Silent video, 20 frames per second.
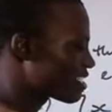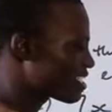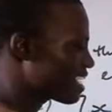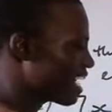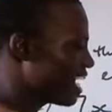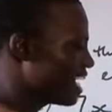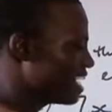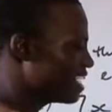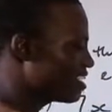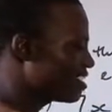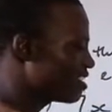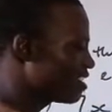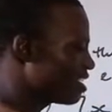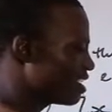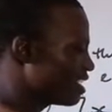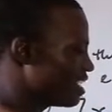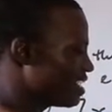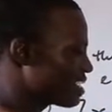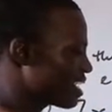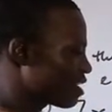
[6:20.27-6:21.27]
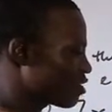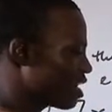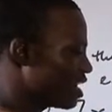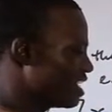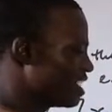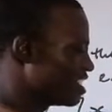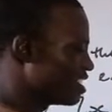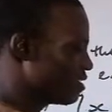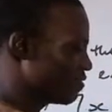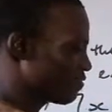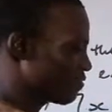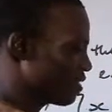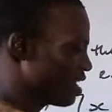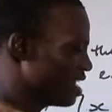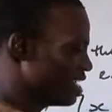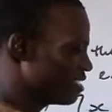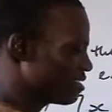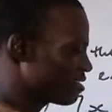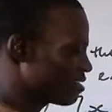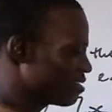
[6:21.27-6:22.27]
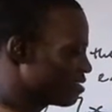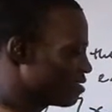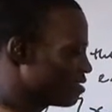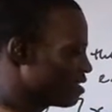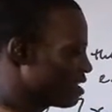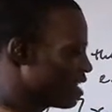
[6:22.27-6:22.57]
sign is actually different